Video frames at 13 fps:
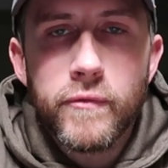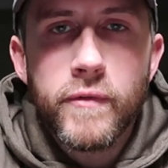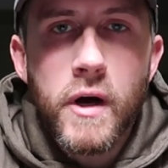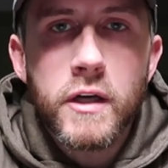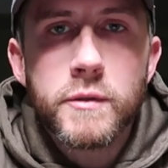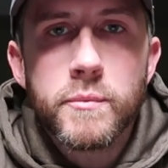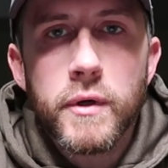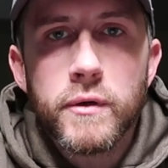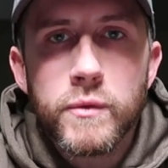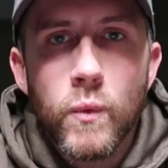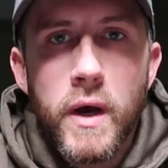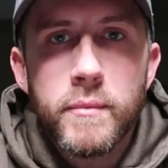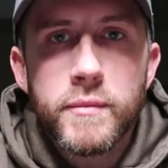Fox Pro's
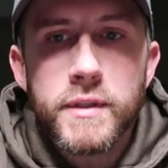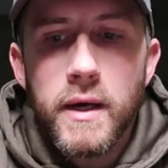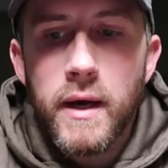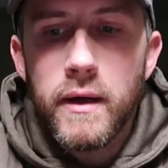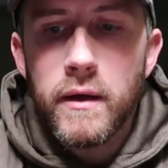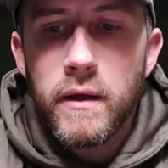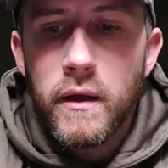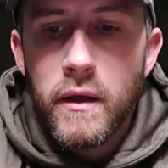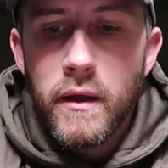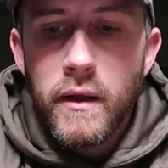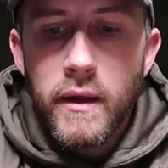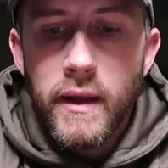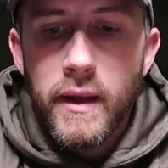website
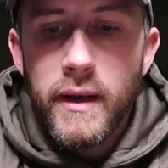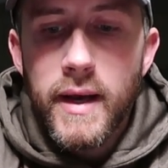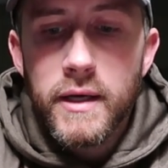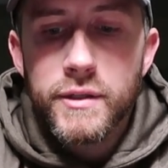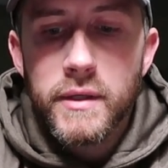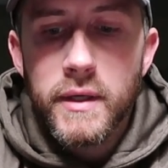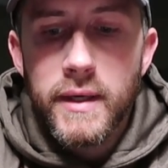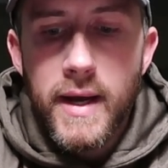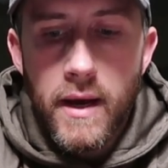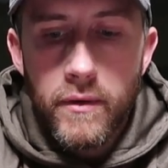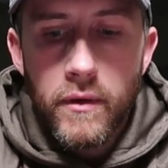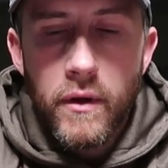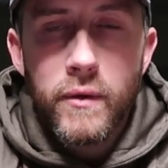and actually
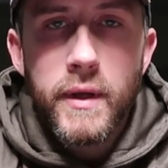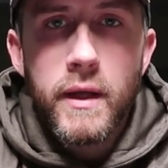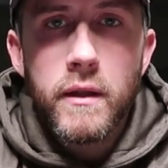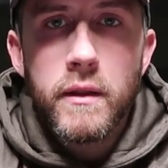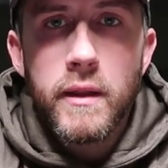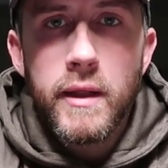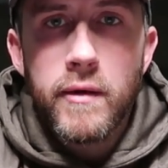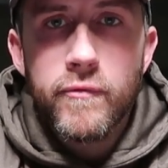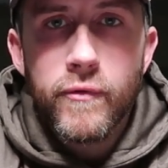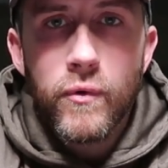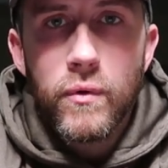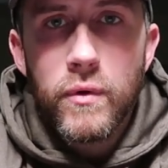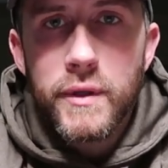downloading the
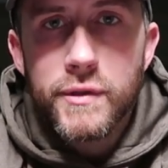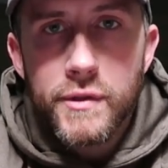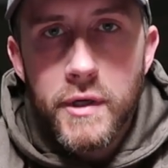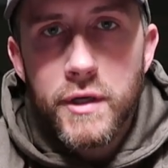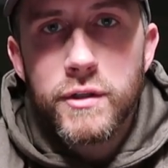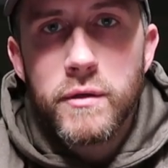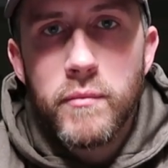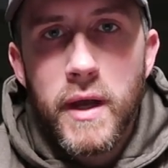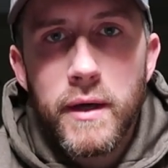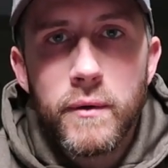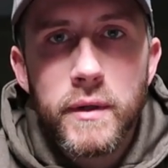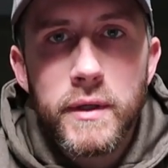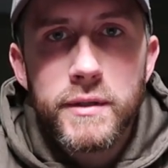full instruction
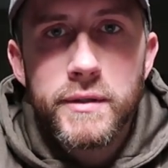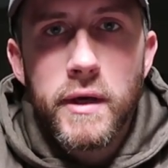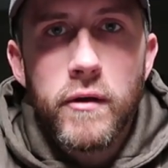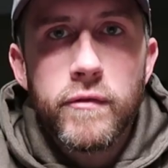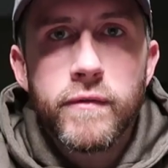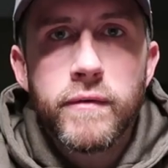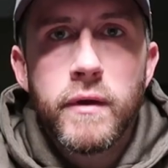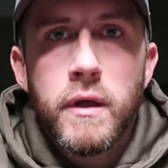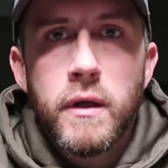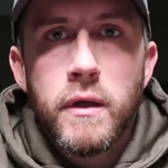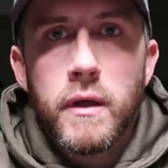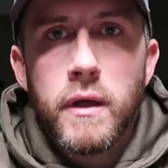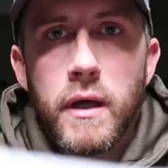manual itself.
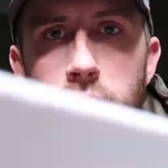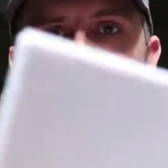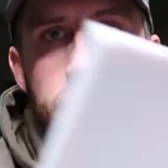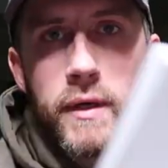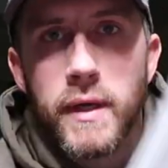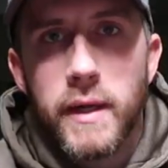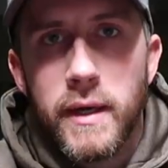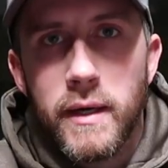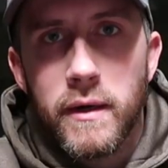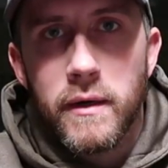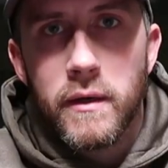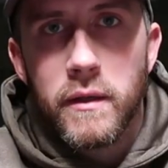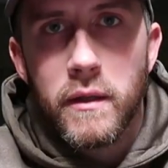I'll show you
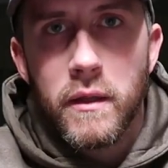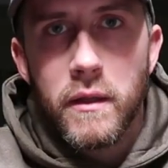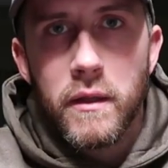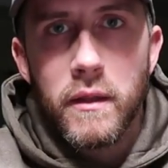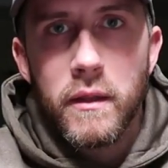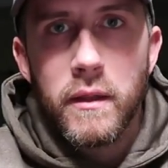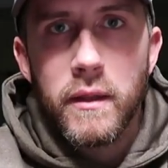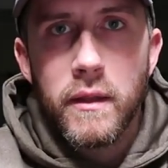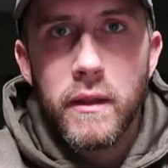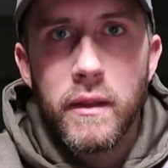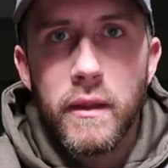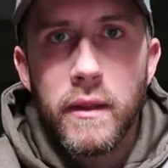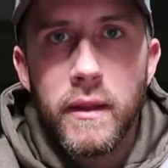here.
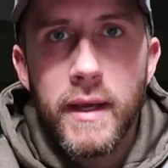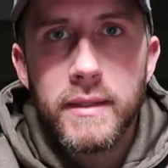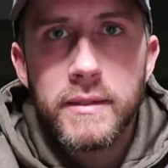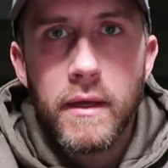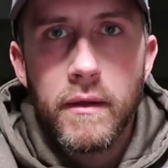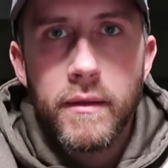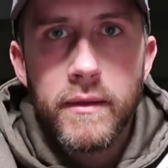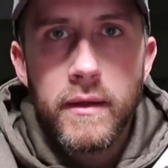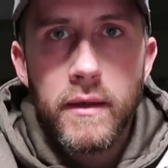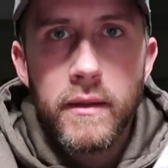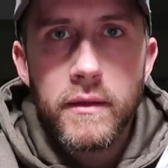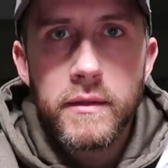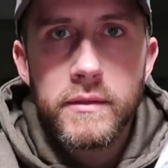That's how
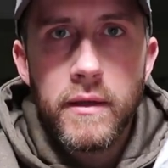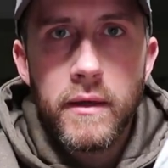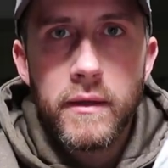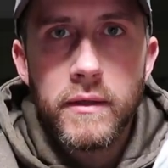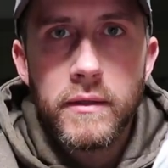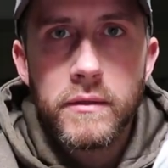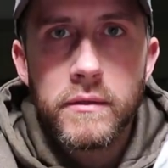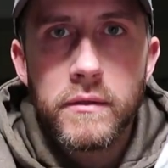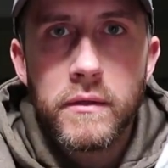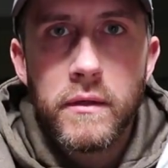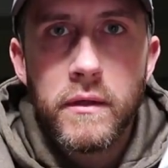thick this thing is.